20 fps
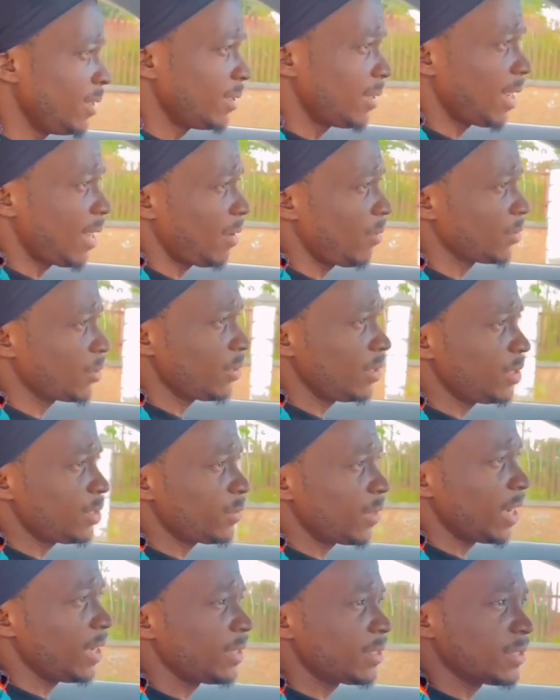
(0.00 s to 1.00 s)

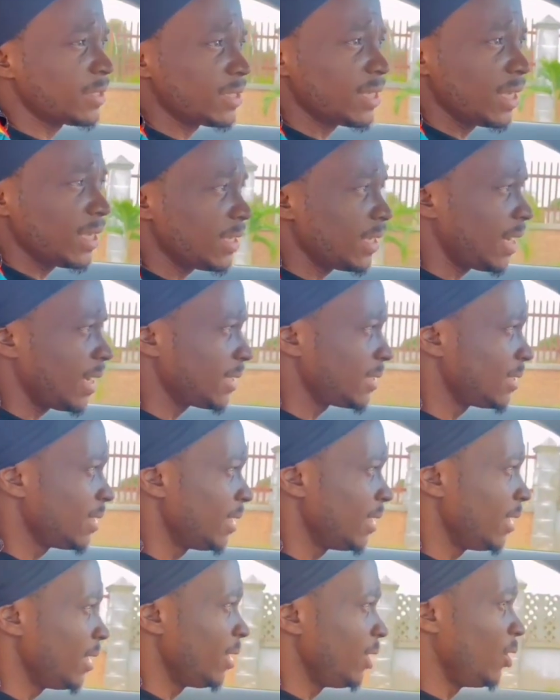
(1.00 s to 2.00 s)
SoundCloud,
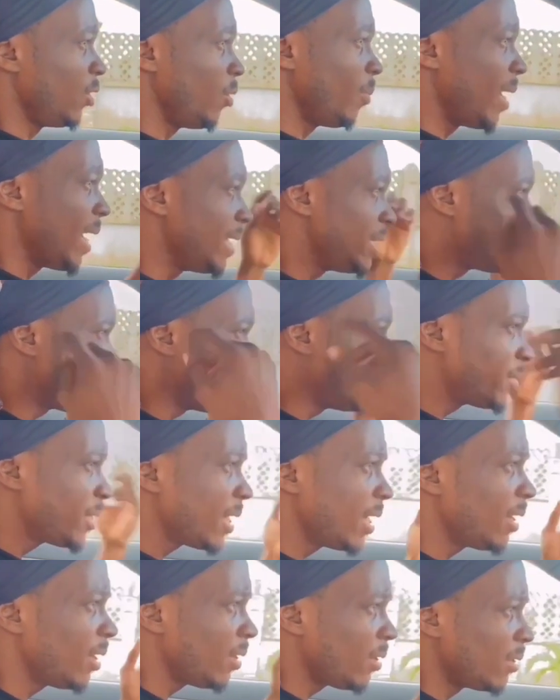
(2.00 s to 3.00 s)
and any other
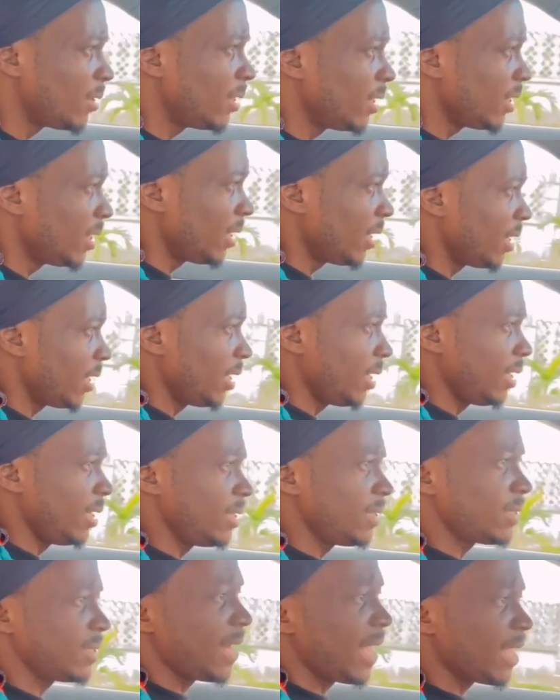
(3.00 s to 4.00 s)
platform at all
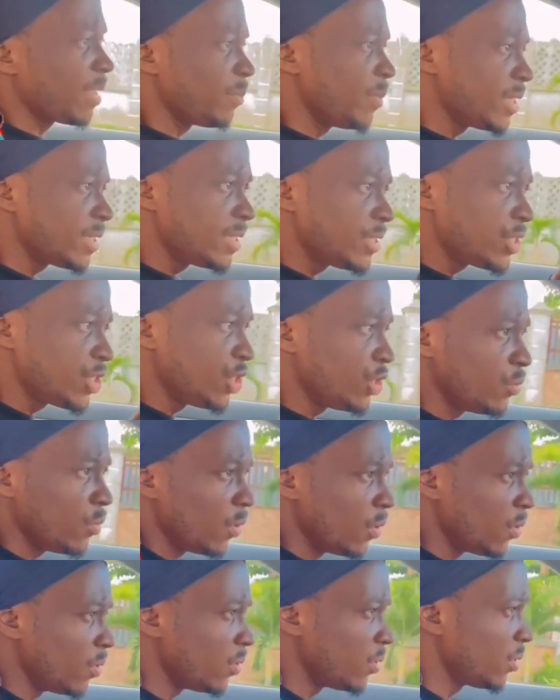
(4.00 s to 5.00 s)
that he has
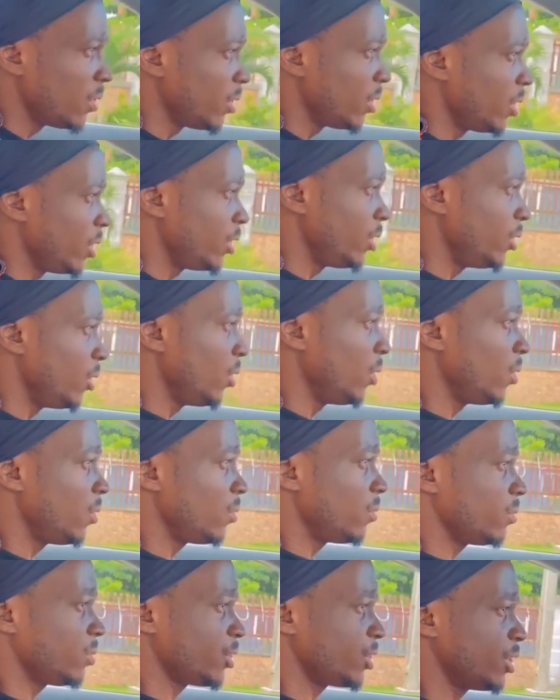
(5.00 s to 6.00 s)
already
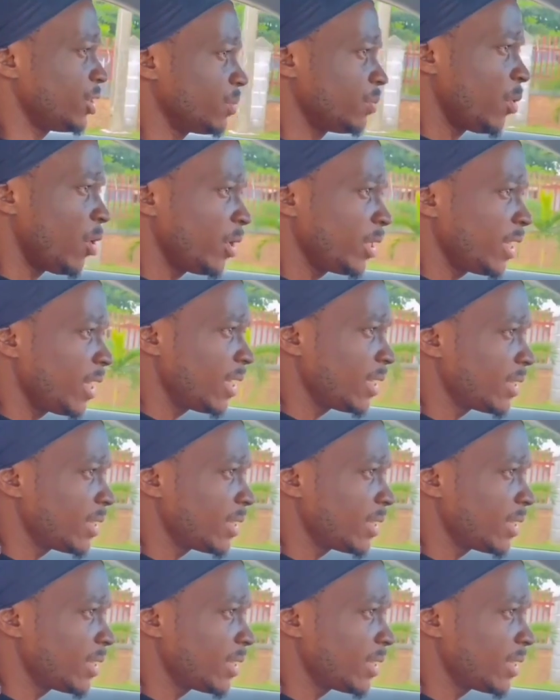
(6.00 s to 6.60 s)
uploaded the song.